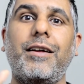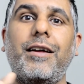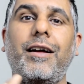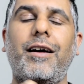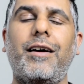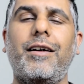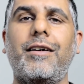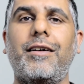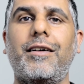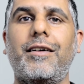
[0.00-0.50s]

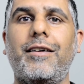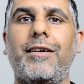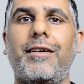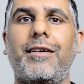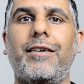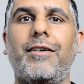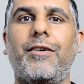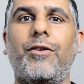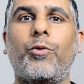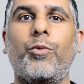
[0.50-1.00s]

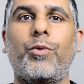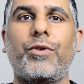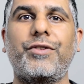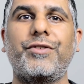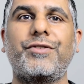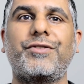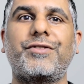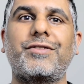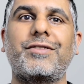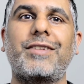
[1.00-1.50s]

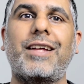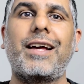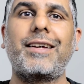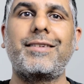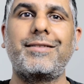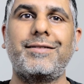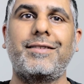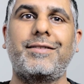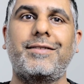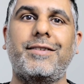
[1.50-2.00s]
was
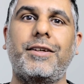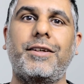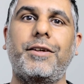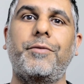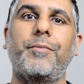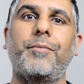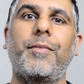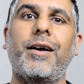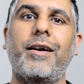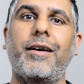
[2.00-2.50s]

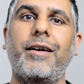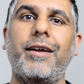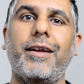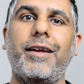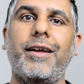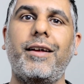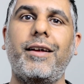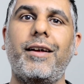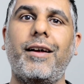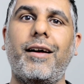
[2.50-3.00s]
accessing
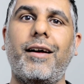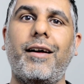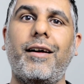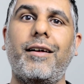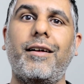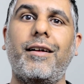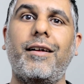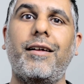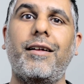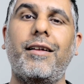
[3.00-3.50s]
my
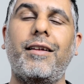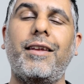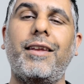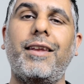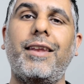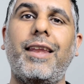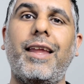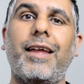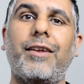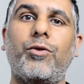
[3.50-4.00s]

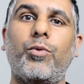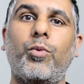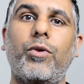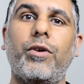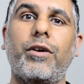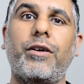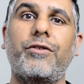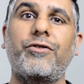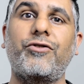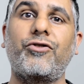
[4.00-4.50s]

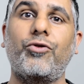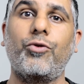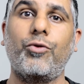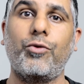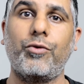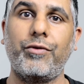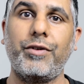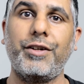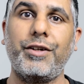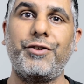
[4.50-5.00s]
network
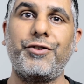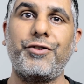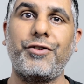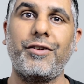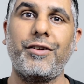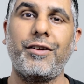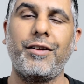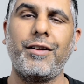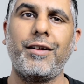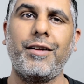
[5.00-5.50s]
storage.
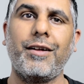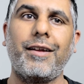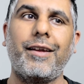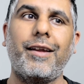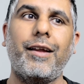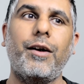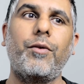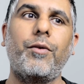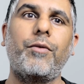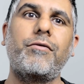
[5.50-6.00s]

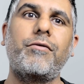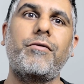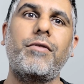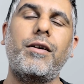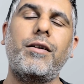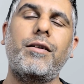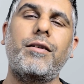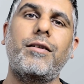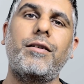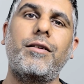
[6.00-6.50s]
Now, I've
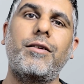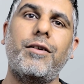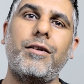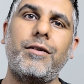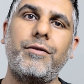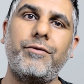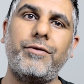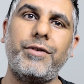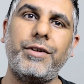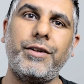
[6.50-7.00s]
got a lot
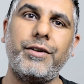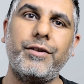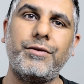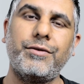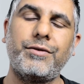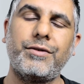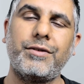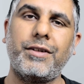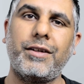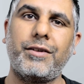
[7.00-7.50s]
of
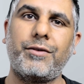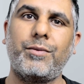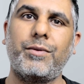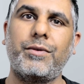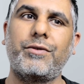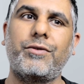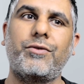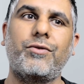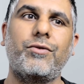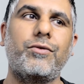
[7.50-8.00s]
videos on
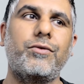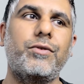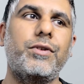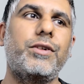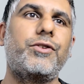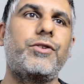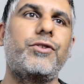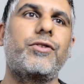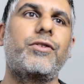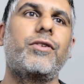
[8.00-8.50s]
network
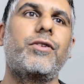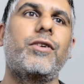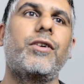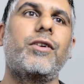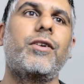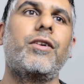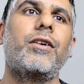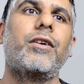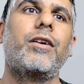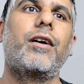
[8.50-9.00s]
storage,
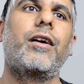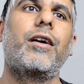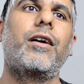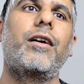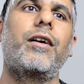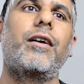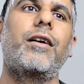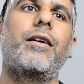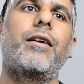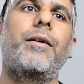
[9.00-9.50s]

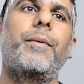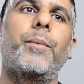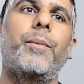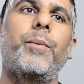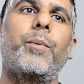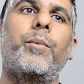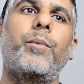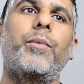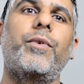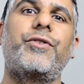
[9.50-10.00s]

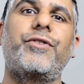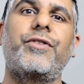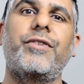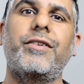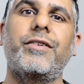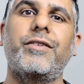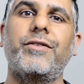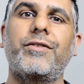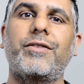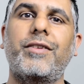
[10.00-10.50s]
which
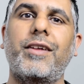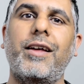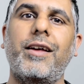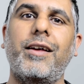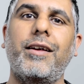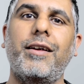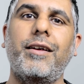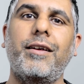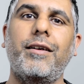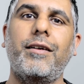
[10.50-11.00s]
is
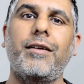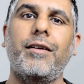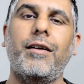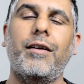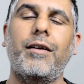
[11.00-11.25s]
a